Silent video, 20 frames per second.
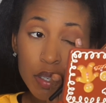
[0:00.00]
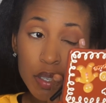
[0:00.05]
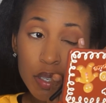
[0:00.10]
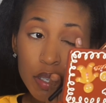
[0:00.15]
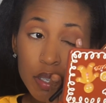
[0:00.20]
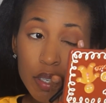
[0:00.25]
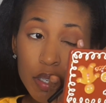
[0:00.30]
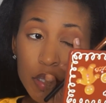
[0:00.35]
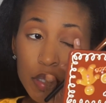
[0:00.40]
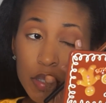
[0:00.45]

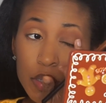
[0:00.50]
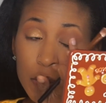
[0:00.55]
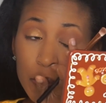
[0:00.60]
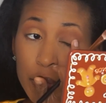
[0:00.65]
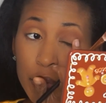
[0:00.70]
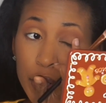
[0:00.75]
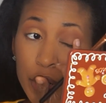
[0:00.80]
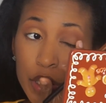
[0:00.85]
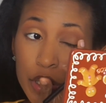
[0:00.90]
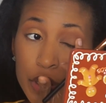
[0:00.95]
because the
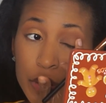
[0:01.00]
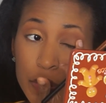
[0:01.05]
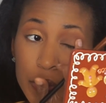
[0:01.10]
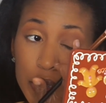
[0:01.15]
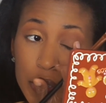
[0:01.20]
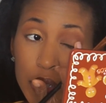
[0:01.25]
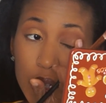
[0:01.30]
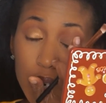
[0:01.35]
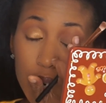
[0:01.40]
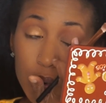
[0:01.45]
brush
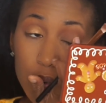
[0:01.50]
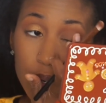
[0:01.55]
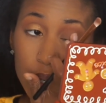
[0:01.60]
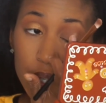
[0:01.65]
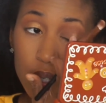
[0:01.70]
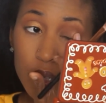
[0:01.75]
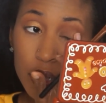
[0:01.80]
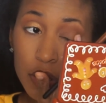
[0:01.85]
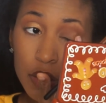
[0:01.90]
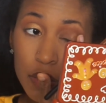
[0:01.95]
was not
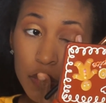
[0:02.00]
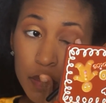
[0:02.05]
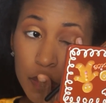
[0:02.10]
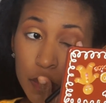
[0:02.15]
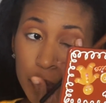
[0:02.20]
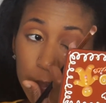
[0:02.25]
working.